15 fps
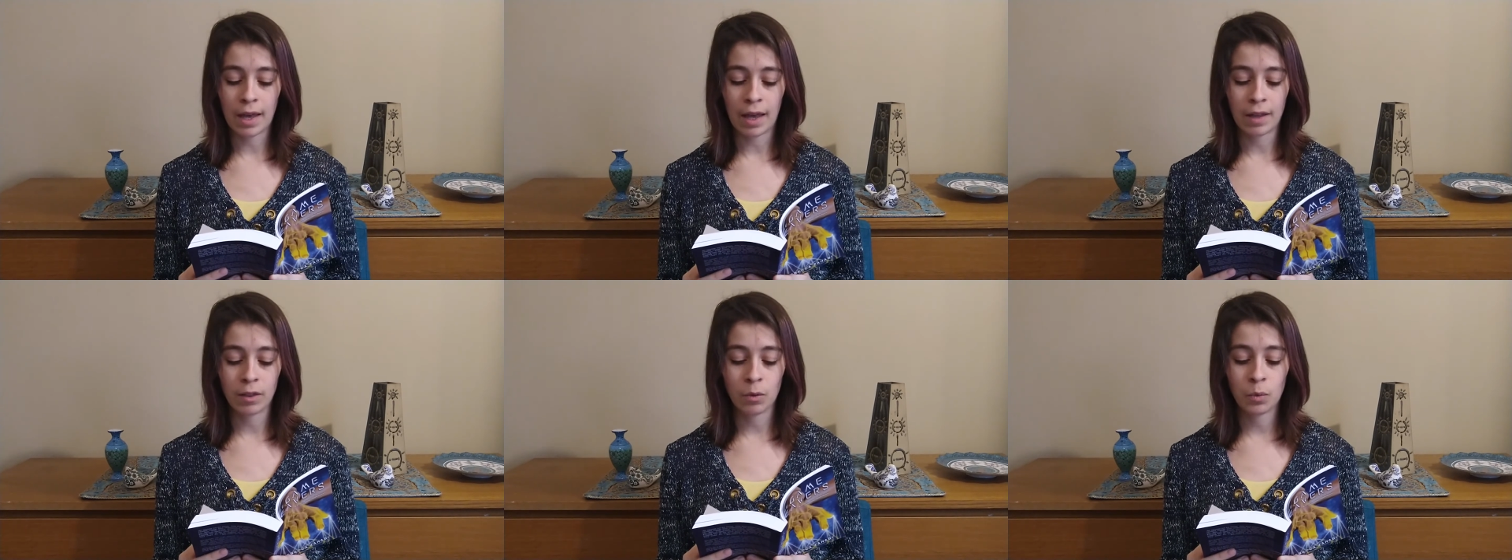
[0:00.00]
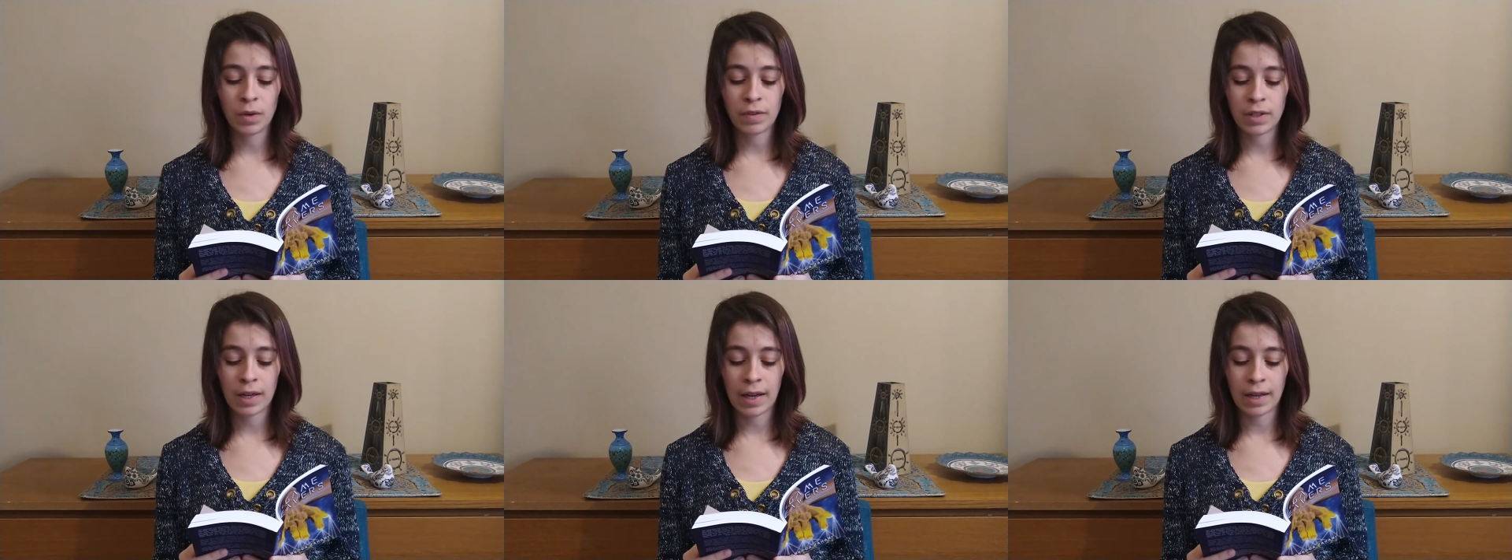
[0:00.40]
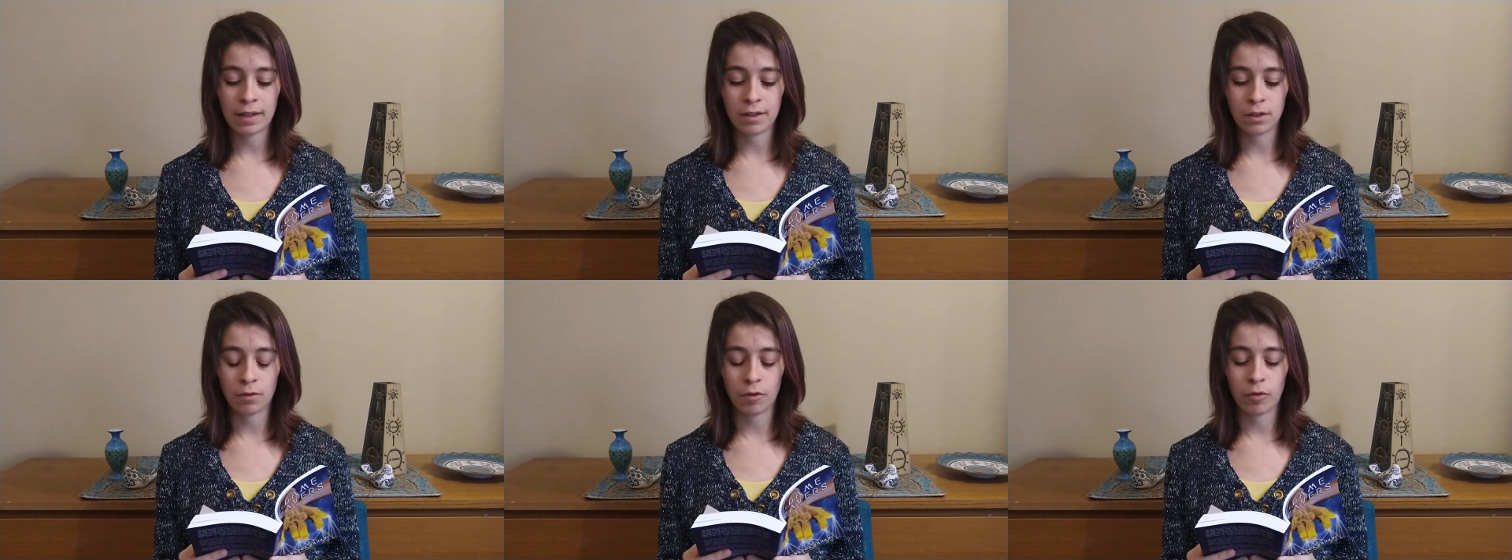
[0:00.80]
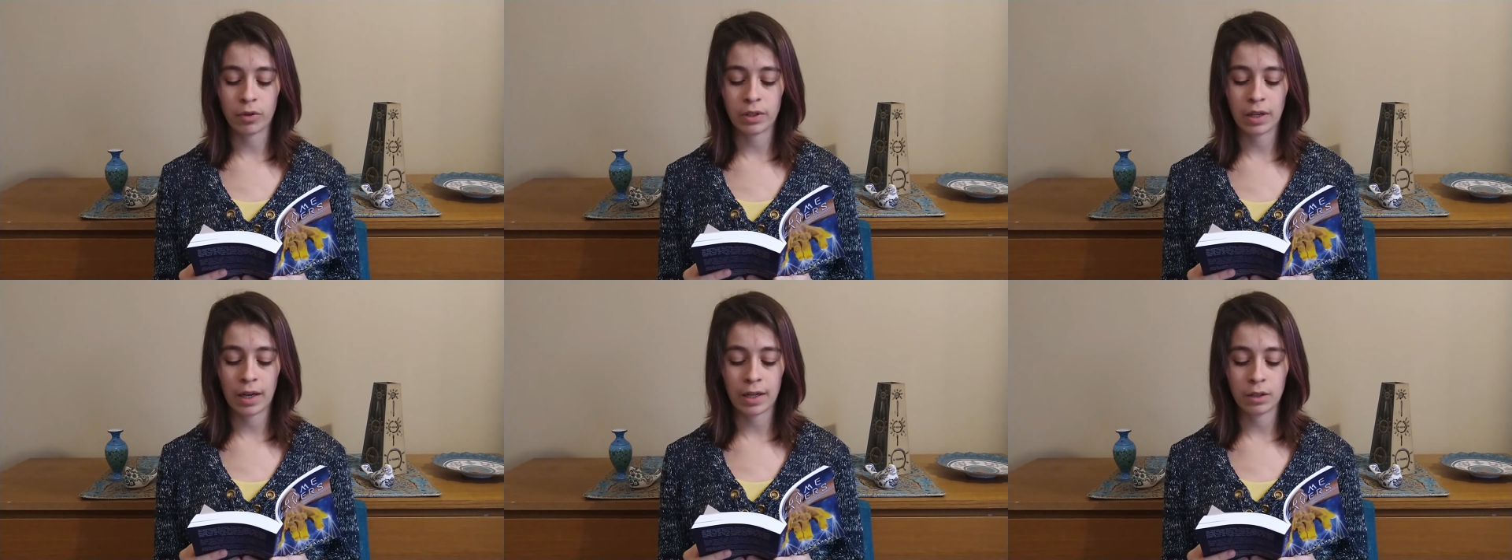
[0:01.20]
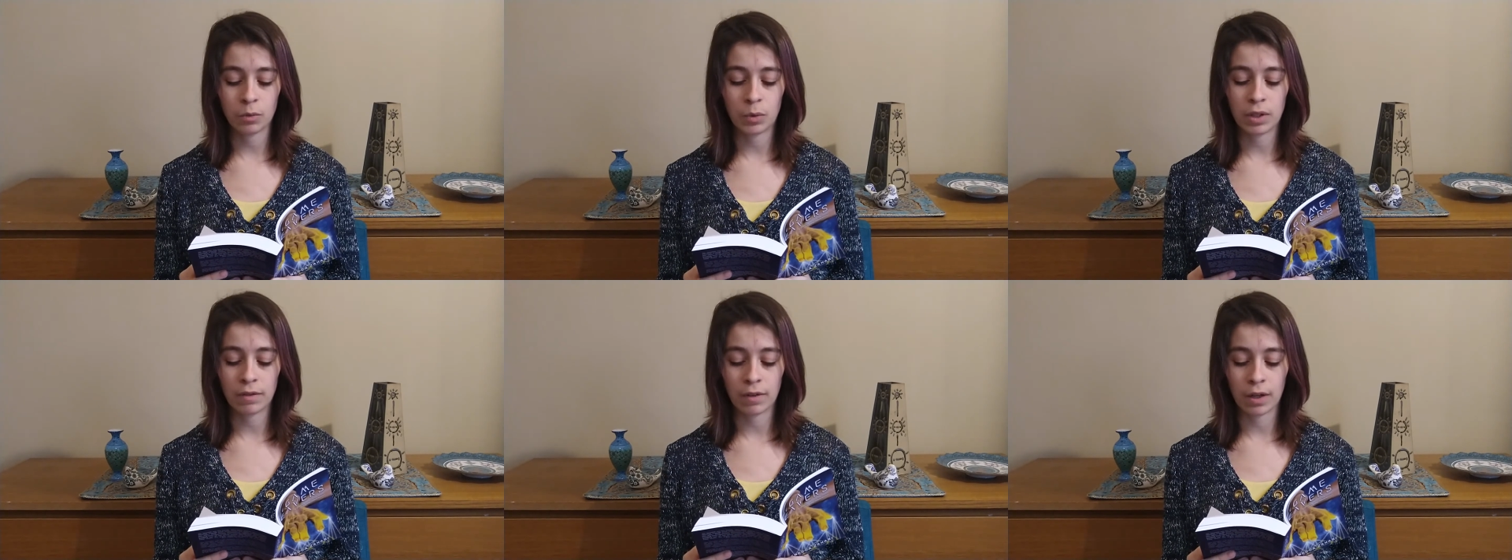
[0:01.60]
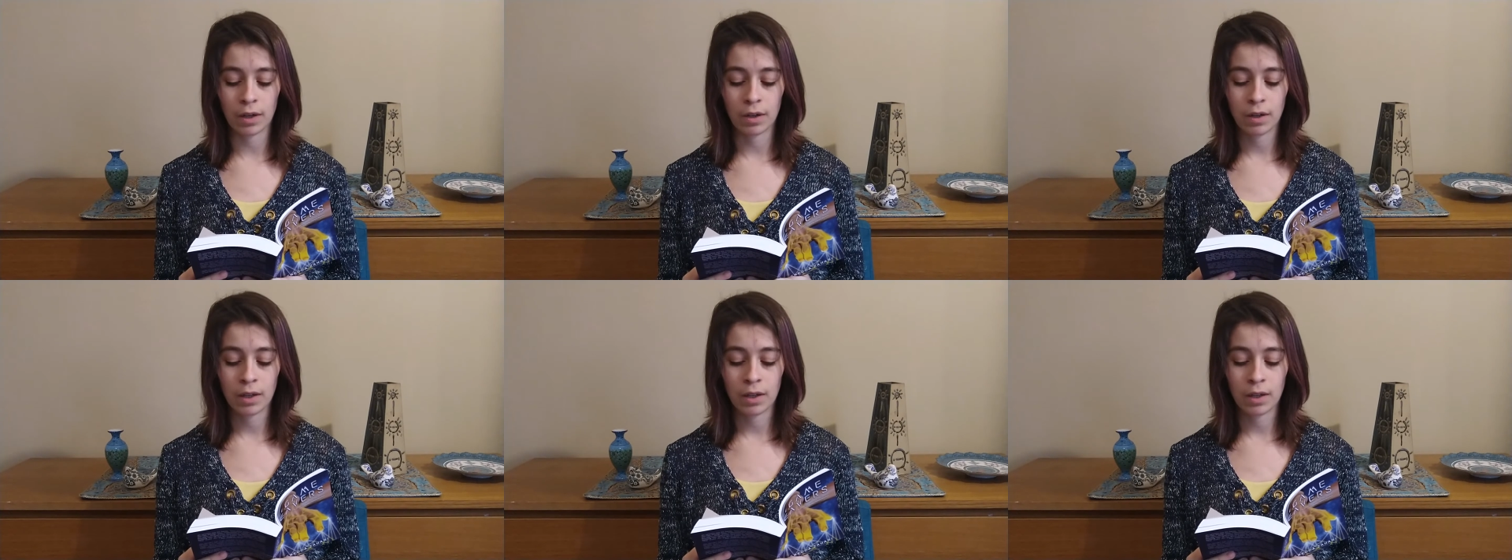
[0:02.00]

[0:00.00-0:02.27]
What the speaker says: and the withered hands of a retired weaver.